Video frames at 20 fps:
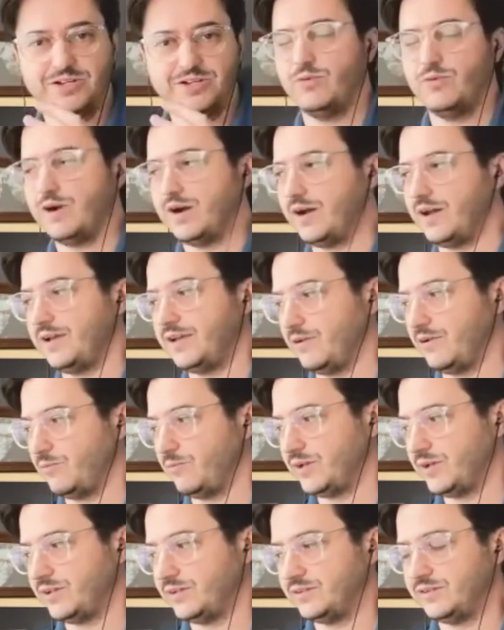why
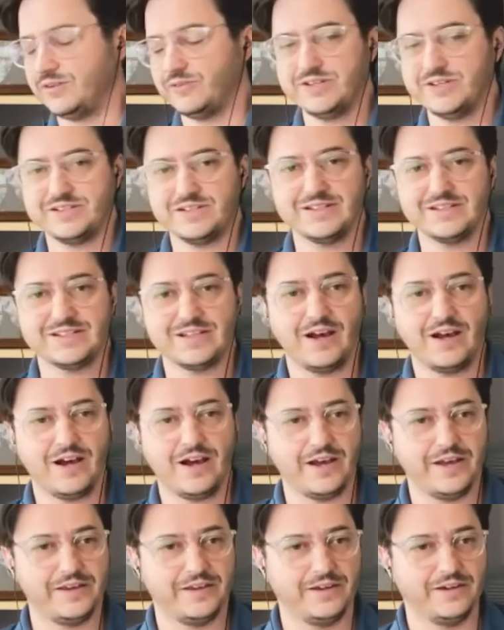when the risk is
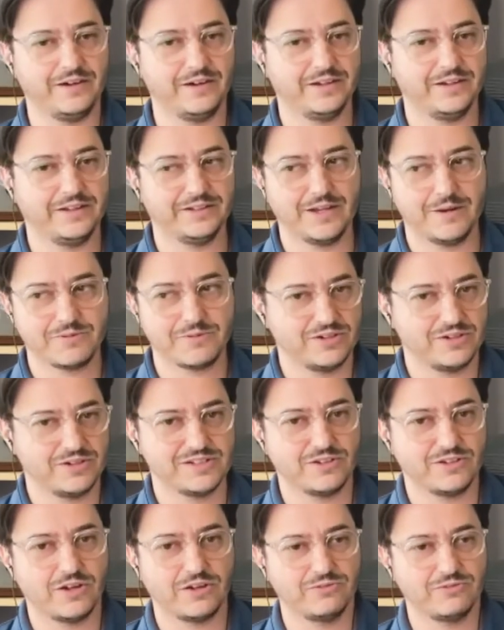high early adoption
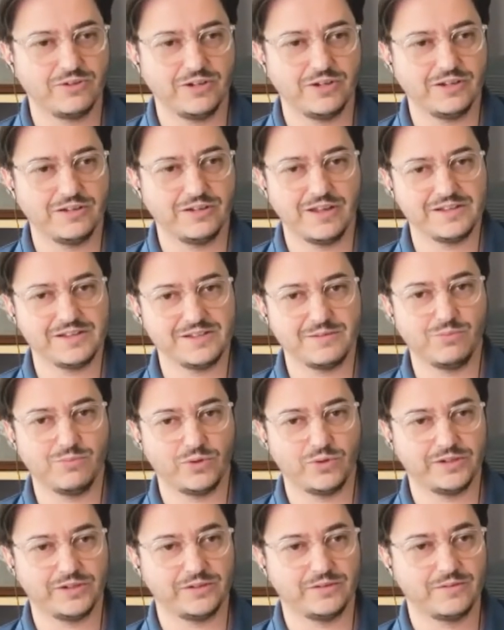is not really as
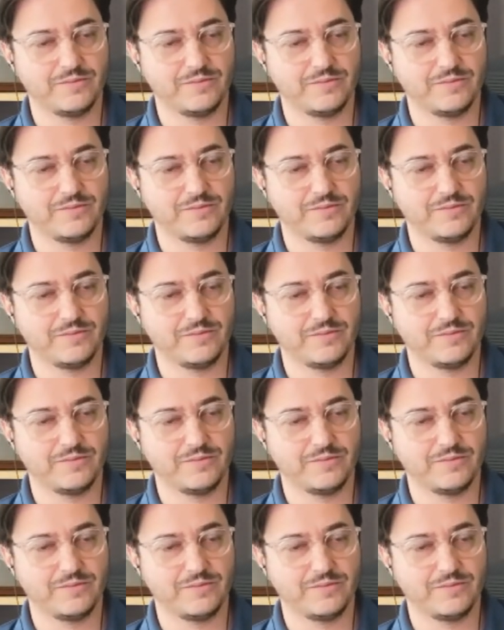important